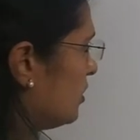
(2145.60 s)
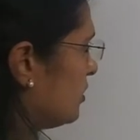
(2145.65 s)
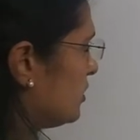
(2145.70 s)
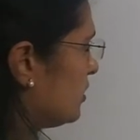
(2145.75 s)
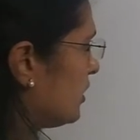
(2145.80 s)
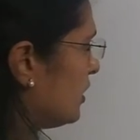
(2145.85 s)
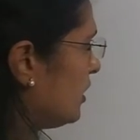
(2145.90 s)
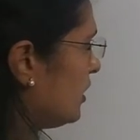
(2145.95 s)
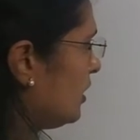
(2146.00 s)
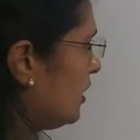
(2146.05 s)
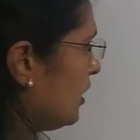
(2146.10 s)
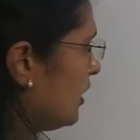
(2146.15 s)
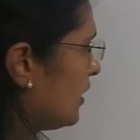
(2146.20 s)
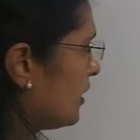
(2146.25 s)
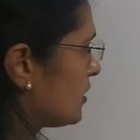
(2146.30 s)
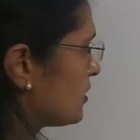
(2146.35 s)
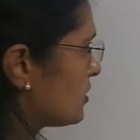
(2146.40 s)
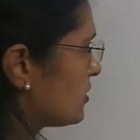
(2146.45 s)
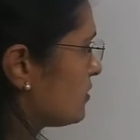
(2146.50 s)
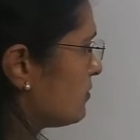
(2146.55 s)

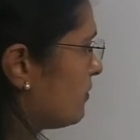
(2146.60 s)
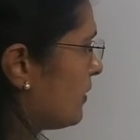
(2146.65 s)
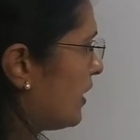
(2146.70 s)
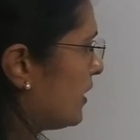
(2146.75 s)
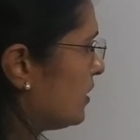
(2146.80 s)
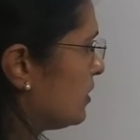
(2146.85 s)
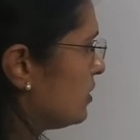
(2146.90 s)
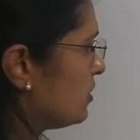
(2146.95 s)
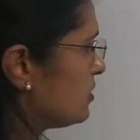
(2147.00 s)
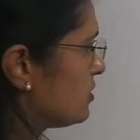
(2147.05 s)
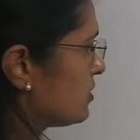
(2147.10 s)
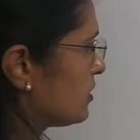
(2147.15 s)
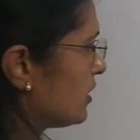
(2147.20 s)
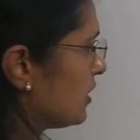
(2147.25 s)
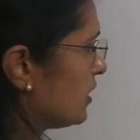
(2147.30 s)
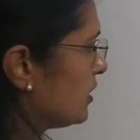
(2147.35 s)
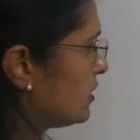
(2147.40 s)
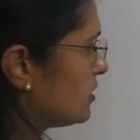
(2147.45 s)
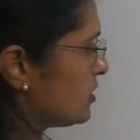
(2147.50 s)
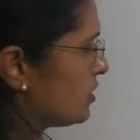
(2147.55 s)
3x minus
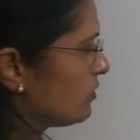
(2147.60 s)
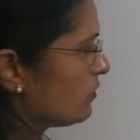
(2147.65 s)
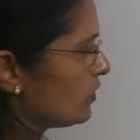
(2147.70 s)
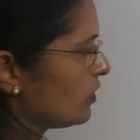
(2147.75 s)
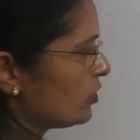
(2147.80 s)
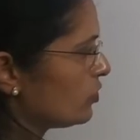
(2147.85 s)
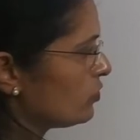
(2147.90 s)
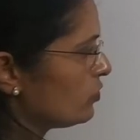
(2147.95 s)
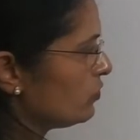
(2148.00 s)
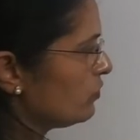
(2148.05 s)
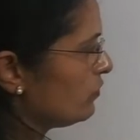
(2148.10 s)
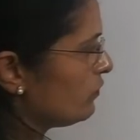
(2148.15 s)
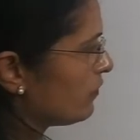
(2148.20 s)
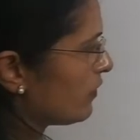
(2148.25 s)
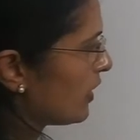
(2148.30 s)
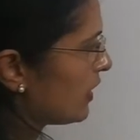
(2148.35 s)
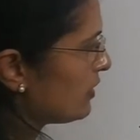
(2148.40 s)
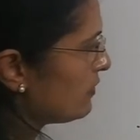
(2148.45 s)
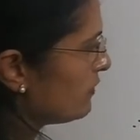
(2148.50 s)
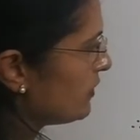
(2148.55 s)
10 is equal to
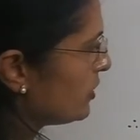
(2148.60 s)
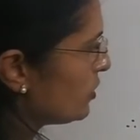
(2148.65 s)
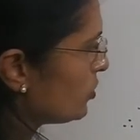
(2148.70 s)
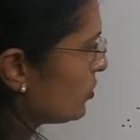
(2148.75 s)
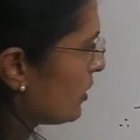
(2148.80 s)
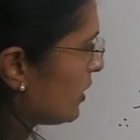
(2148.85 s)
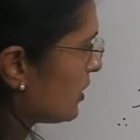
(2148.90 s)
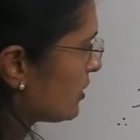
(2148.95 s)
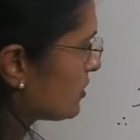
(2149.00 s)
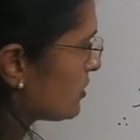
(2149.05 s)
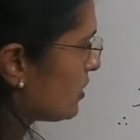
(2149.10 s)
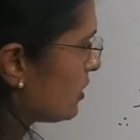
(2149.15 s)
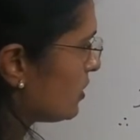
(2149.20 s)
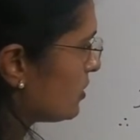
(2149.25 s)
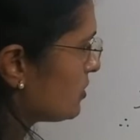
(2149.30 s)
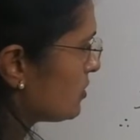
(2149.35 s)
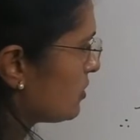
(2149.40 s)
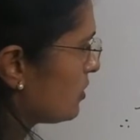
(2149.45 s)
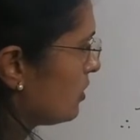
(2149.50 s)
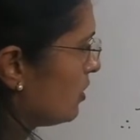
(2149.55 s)
5 into x
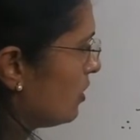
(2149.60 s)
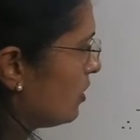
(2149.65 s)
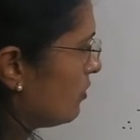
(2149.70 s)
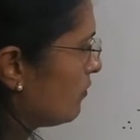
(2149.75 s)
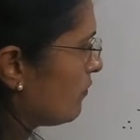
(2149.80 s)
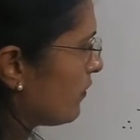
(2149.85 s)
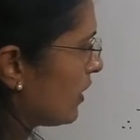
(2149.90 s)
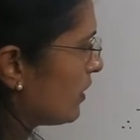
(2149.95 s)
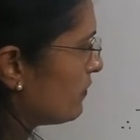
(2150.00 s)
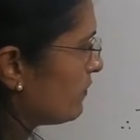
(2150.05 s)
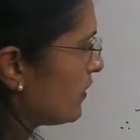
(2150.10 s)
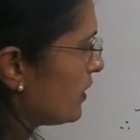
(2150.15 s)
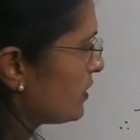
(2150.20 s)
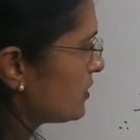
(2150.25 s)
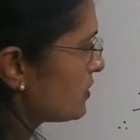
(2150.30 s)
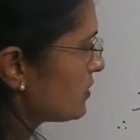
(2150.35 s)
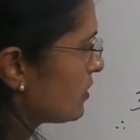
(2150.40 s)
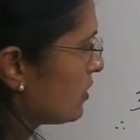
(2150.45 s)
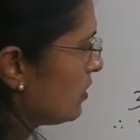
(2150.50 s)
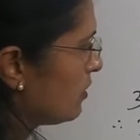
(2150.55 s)
is
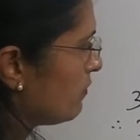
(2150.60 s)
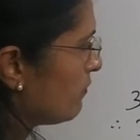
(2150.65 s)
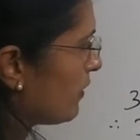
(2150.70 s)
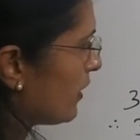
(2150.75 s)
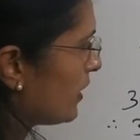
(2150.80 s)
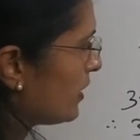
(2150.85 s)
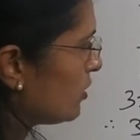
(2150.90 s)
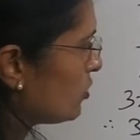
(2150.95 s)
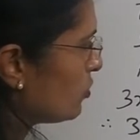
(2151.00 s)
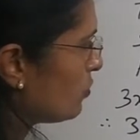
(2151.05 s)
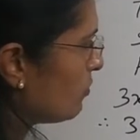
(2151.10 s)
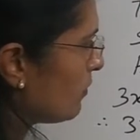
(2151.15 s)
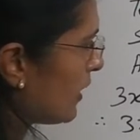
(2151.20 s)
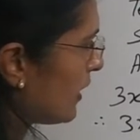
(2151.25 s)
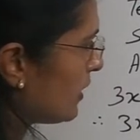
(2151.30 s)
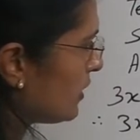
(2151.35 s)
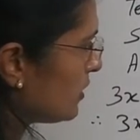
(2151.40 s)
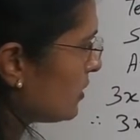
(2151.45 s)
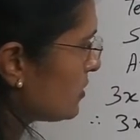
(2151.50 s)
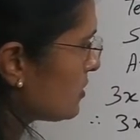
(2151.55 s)
5x, 5 into
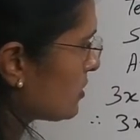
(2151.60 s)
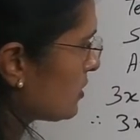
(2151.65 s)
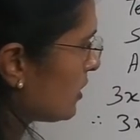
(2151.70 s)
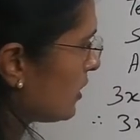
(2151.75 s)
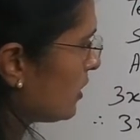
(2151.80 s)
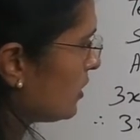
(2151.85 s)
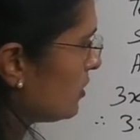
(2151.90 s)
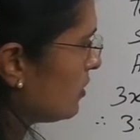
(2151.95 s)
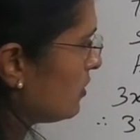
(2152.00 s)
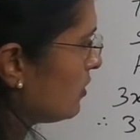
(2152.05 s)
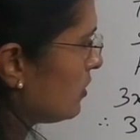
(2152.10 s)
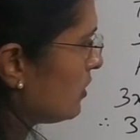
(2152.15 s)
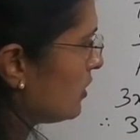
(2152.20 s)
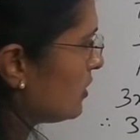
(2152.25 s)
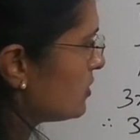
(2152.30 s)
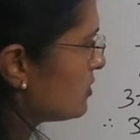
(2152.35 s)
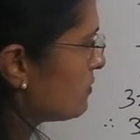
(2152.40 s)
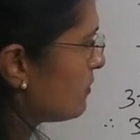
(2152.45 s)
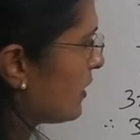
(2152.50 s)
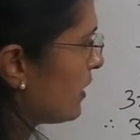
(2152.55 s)
minus 10
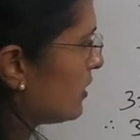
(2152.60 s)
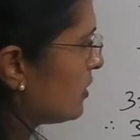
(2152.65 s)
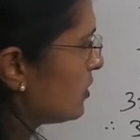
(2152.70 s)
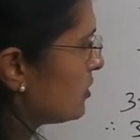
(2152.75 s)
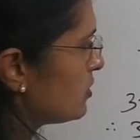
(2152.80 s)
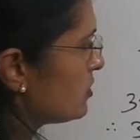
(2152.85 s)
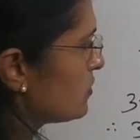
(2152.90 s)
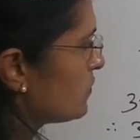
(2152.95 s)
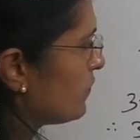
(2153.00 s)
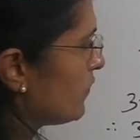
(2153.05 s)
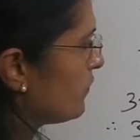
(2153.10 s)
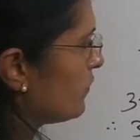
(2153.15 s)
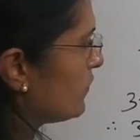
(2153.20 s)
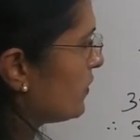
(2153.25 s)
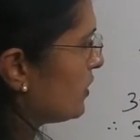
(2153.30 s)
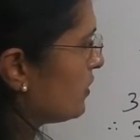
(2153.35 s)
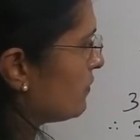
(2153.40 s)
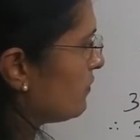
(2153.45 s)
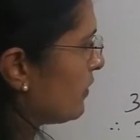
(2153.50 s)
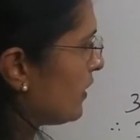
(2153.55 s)
is minus
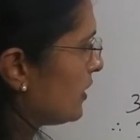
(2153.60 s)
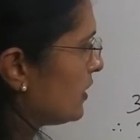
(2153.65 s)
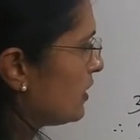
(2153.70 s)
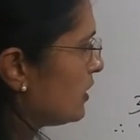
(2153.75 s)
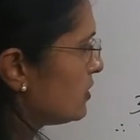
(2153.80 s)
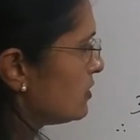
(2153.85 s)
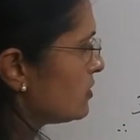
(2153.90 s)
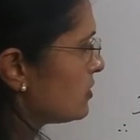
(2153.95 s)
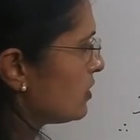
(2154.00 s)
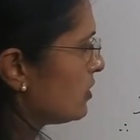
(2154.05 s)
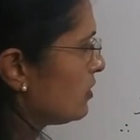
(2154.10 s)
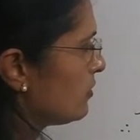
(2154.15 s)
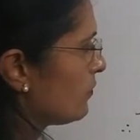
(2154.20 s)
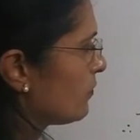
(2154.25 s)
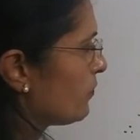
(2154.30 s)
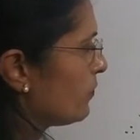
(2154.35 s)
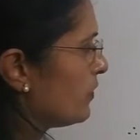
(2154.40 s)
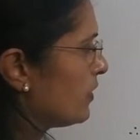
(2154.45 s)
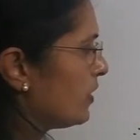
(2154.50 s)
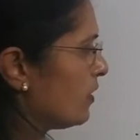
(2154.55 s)
50. 5 tens are
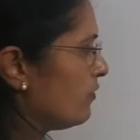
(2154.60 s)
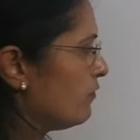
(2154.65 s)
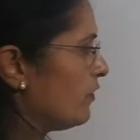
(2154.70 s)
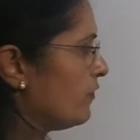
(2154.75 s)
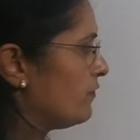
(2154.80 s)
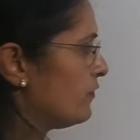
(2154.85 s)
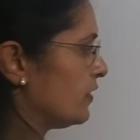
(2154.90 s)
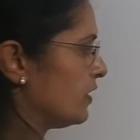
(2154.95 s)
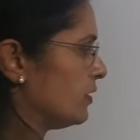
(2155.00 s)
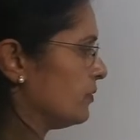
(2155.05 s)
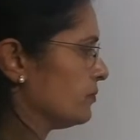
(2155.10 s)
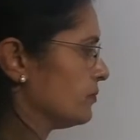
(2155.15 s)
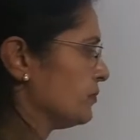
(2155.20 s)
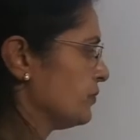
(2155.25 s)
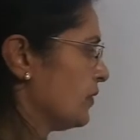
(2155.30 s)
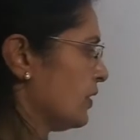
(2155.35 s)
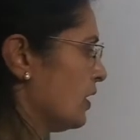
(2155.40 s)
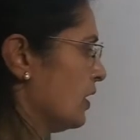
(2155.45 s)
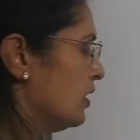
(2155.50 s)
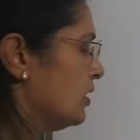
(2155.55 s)
50.
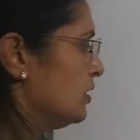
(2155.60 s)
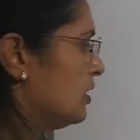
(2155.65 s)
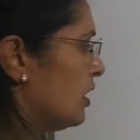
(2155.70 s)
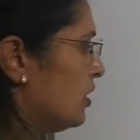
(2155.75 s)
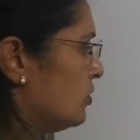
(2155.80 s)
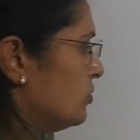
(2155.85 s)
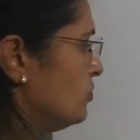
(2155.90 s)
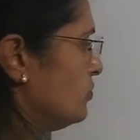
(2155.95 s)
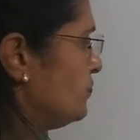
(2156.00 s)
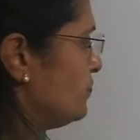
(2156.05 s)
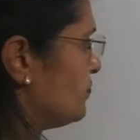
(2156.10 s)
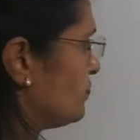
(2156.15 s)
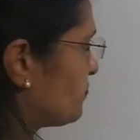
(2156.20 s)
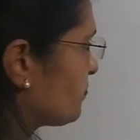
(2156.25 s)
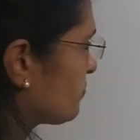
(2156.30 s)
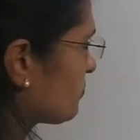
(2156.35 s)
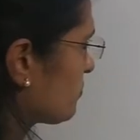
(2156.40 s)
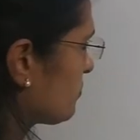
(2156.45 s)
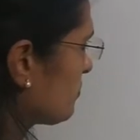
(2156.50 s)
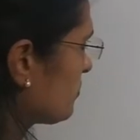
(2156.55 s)
Now
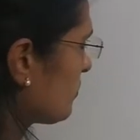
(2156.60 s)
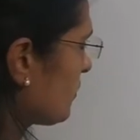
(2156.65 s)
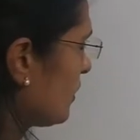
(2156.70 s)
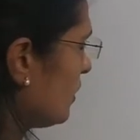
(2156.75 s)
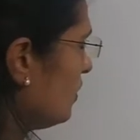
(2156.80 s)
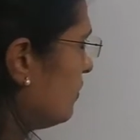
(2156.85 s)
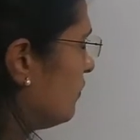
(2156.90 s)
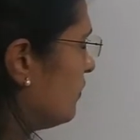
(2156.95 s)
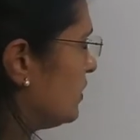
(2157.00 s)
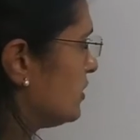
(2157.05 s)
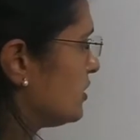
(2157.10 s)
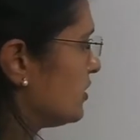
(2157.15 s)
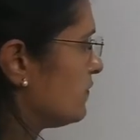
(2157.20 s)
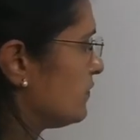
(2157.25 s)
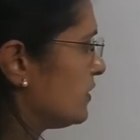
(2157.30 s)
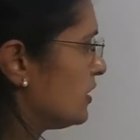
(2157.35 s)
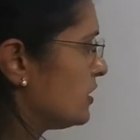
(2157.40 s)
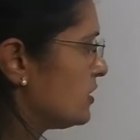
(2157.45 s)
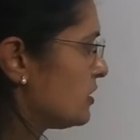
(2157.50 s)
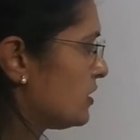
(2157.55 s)
we'll shift
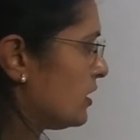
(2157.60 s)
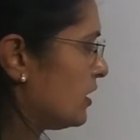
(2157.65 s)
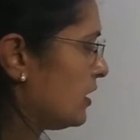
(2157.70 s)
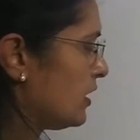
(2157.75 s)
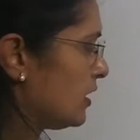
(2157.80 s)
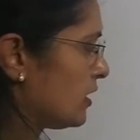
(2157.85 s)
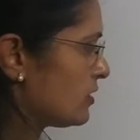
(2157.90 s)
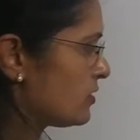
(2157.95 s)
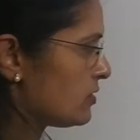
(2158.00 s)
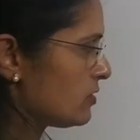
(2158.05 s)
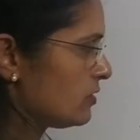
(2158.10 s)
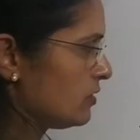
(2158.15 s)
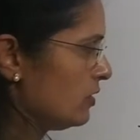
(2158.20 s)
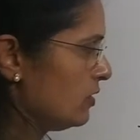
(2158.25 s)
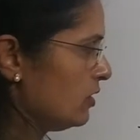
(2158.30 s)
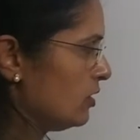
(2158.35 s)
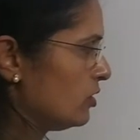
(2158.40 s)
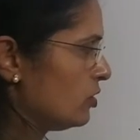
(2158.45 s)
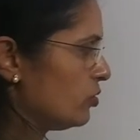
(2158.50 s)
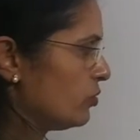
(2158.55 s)
this 3x
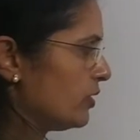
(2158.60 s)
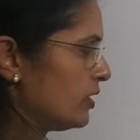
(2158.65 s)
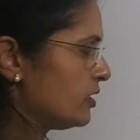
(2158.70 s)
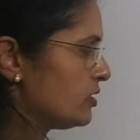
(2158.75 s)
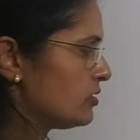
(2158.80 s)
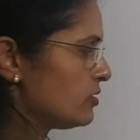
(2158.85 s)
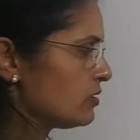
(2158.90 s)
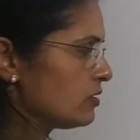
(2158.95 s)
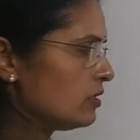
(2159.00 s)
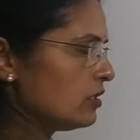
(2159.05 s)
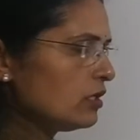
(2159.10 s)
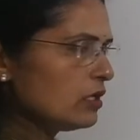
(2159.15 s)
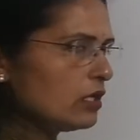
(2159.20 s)
towards